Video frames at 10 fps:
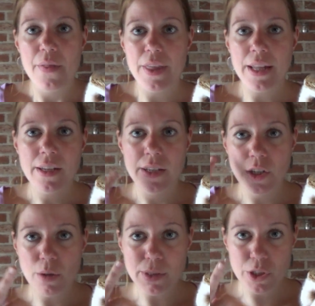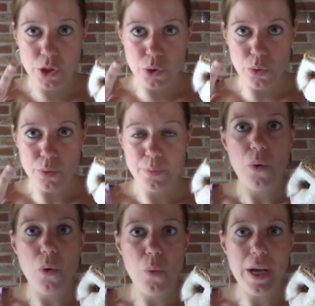Then number two,
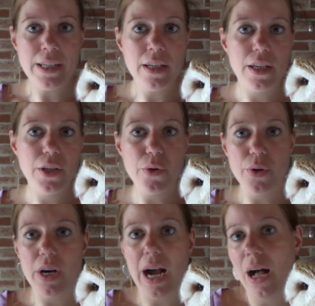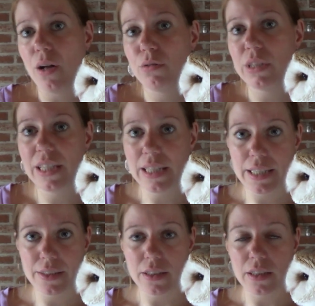when your owl is
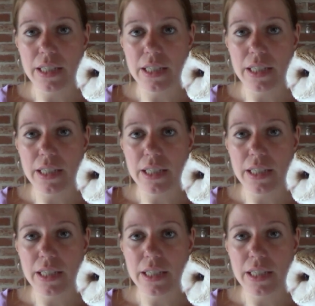little,